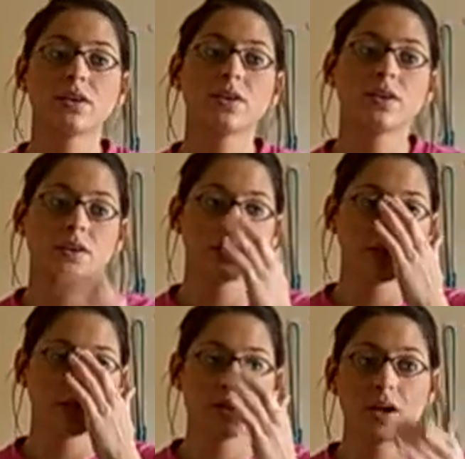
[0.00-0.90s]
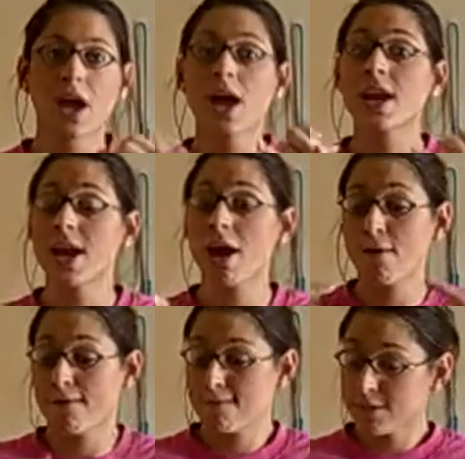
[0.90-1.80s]
Now, physical properties can
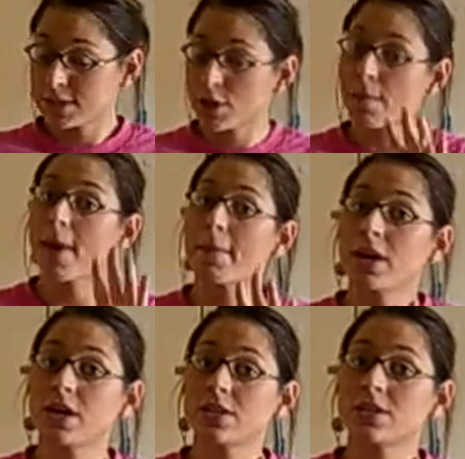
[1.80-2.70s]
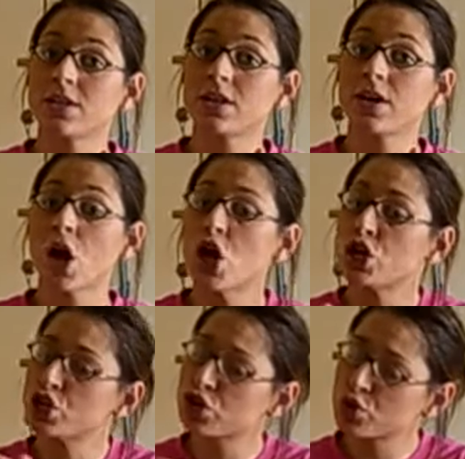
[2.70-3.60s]
be described as being
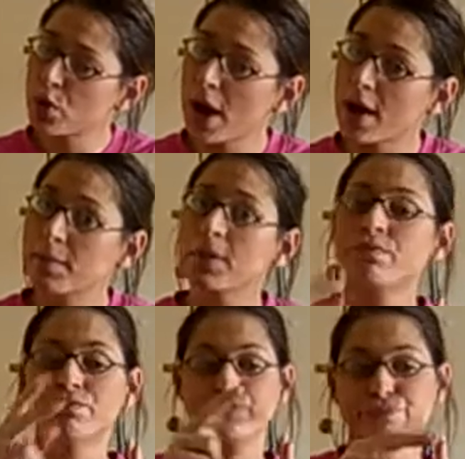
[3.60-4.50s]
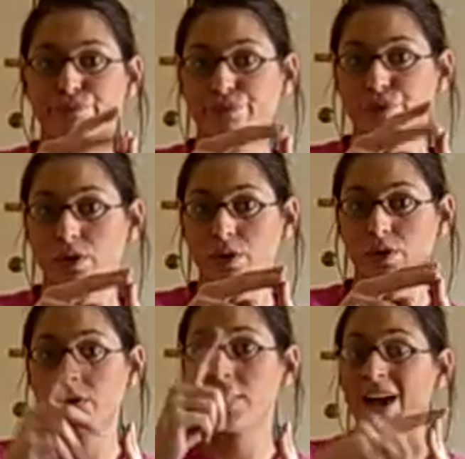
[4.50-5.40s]
one of two types. They can either be
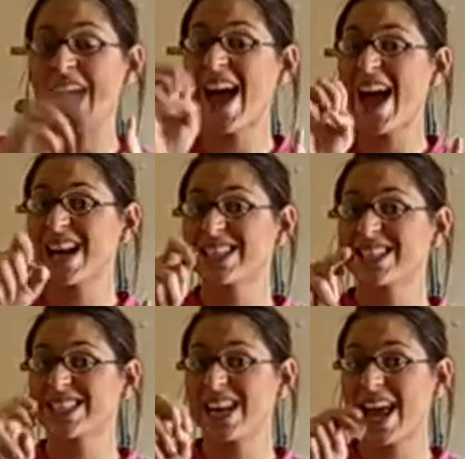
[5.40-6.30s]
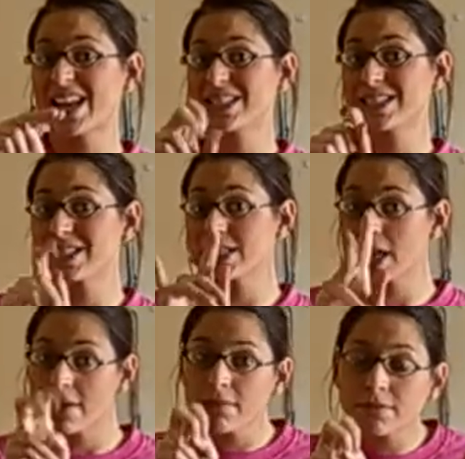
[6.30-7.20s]
extensive, and extensive
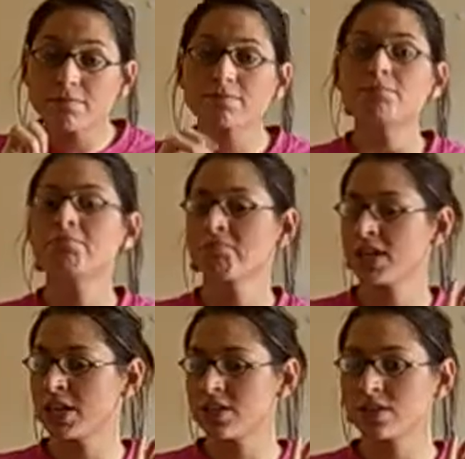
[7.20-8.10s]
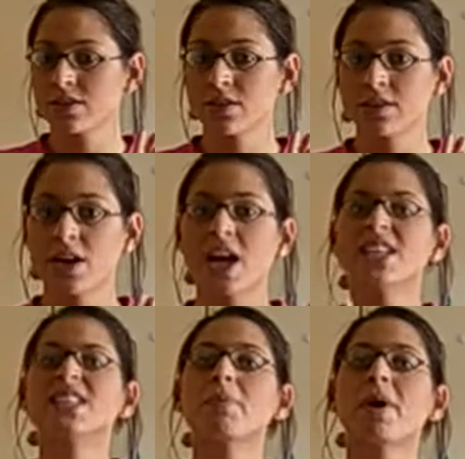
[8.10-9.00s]
properties are dependent upon the amount
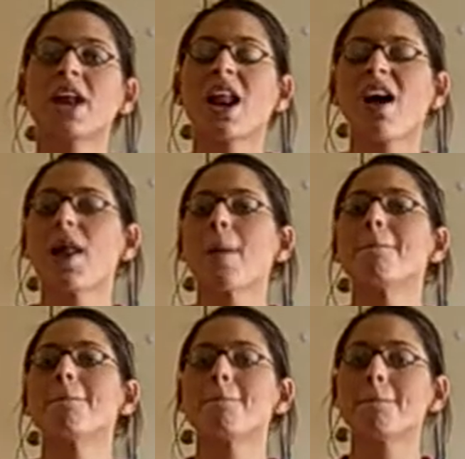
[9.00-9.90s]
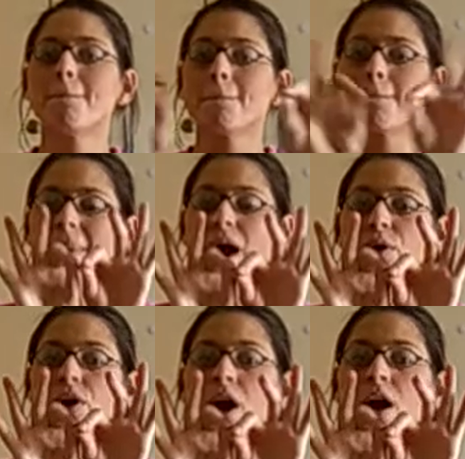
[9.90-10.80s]
of substances present. For instance,
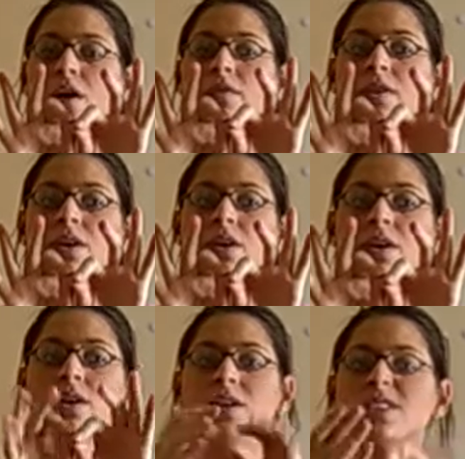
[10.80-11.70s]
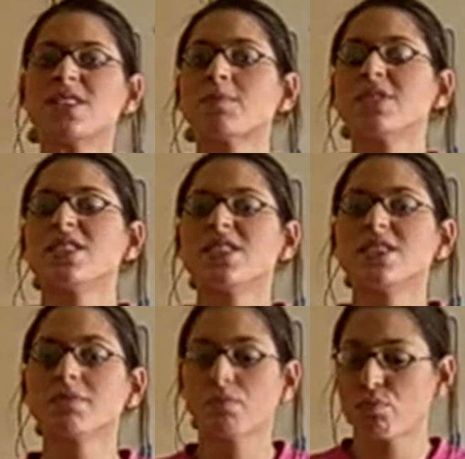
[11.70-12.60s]
the mass,
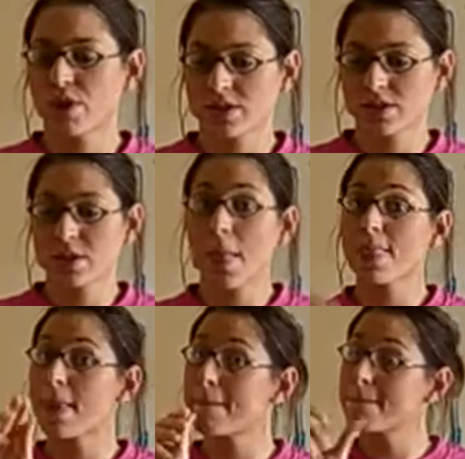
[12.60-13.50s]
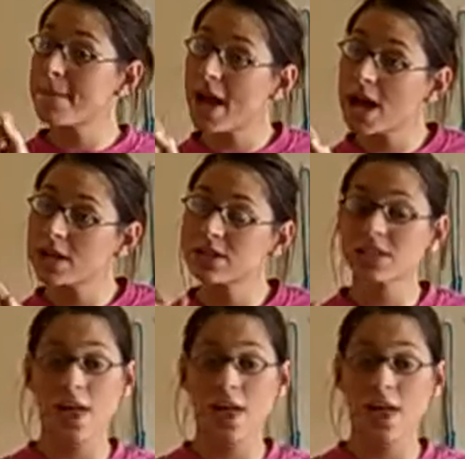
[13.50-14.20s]
the length, the volume.